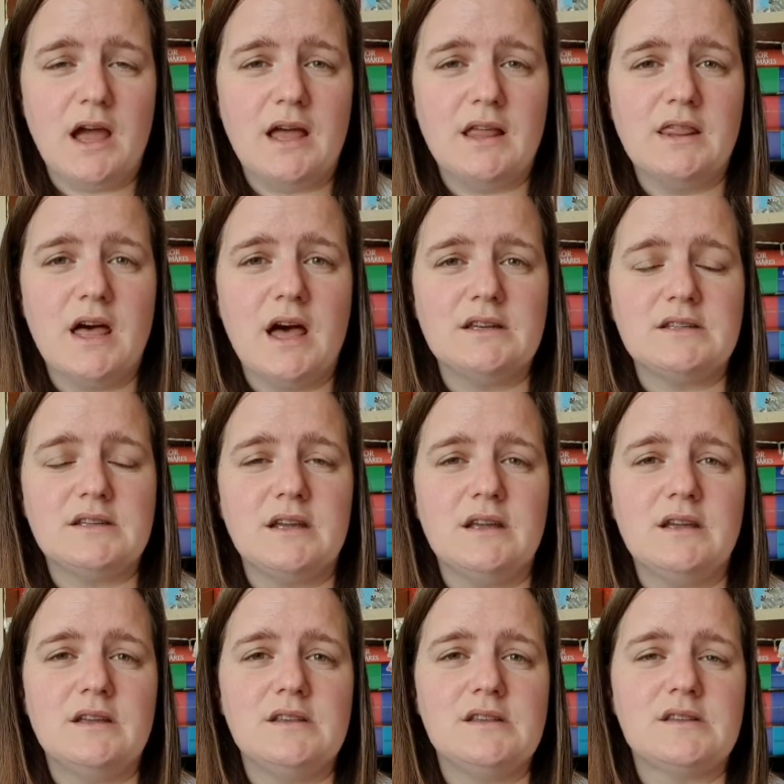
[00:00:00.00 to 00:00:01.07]
and that
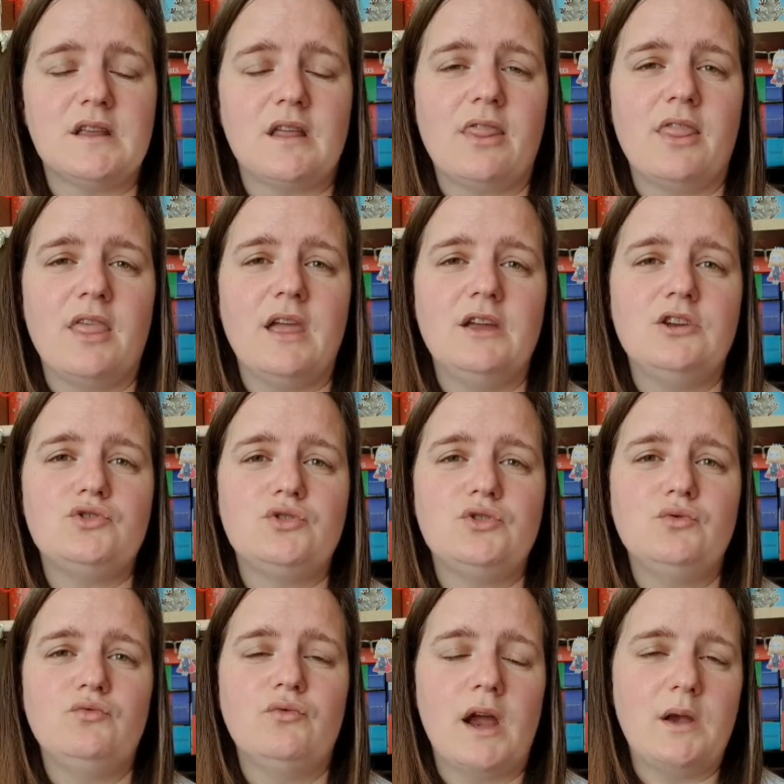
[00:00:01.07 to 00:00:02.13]
is the
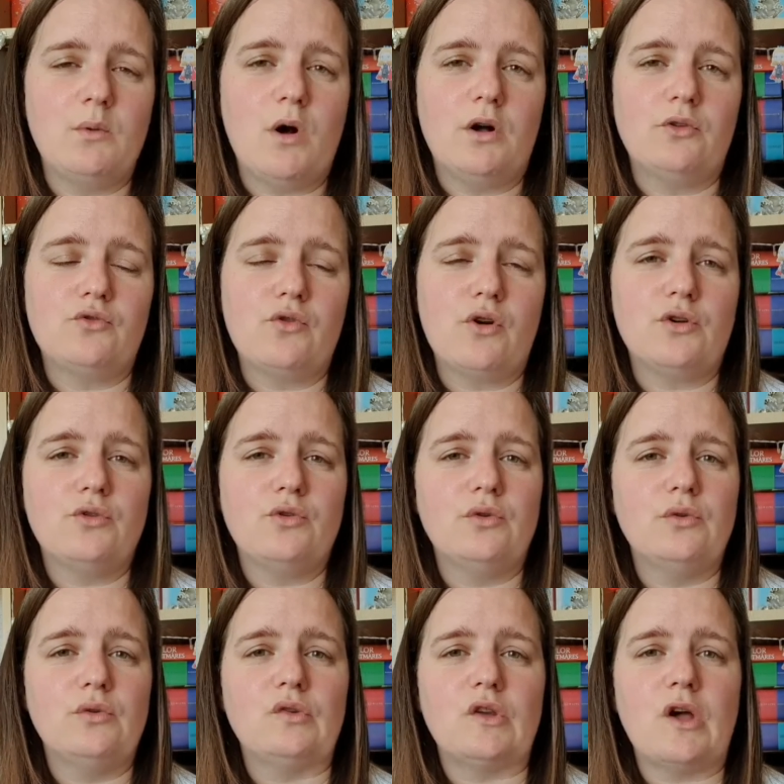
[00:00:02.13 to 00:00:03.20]
Rain Wilds
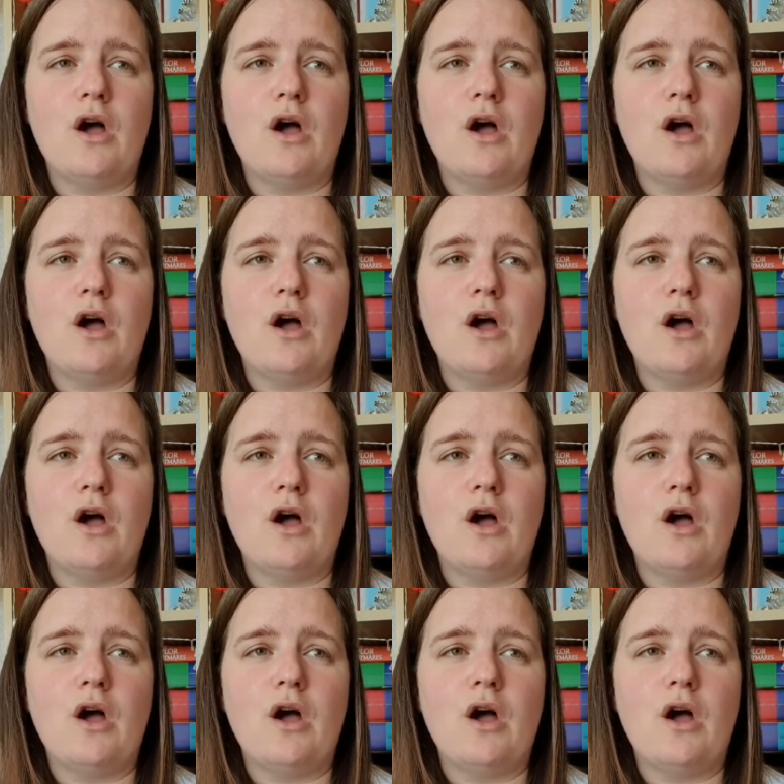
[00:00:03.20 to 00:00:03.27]
Chronicles.